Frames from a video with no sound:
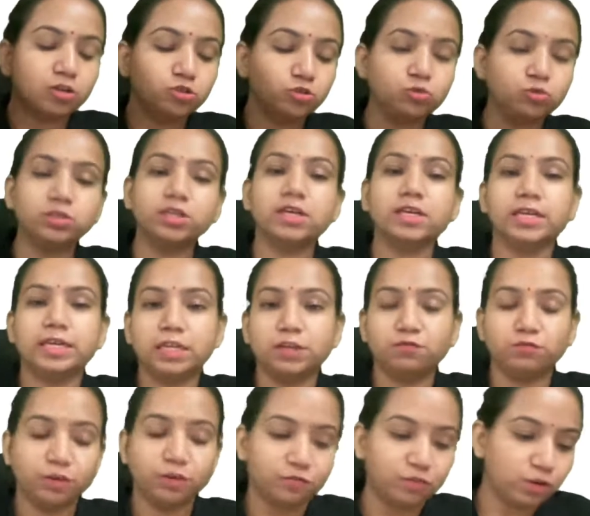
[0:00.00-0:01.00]
use the
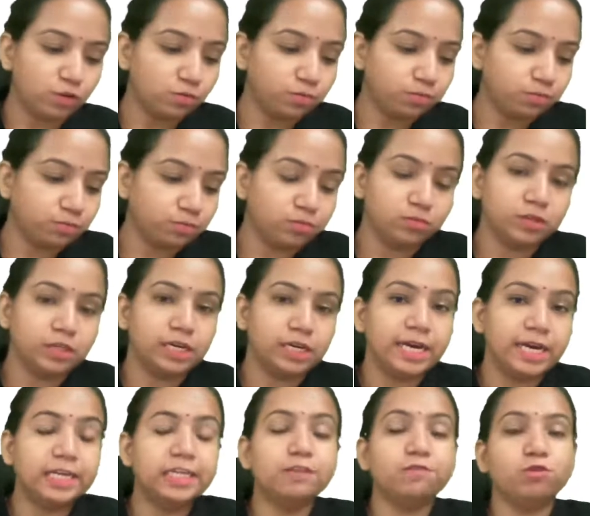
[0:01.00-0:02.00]

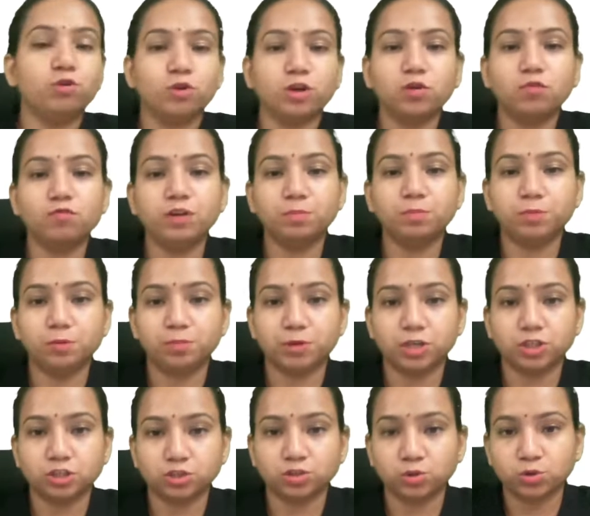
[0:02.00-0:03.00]
relative lowering of vapor
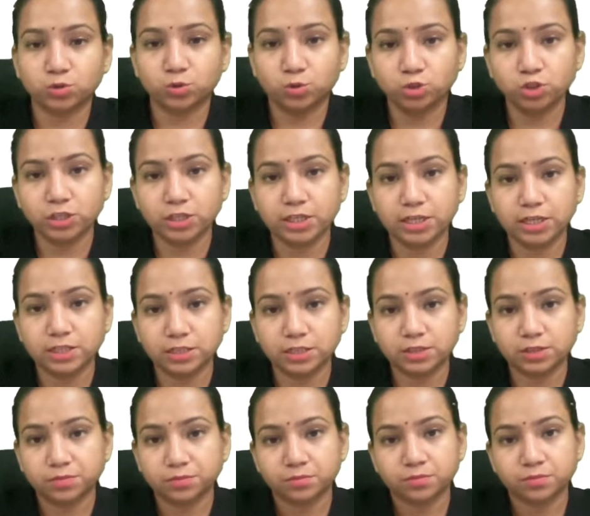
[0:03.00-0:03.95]
pressure. So the question is,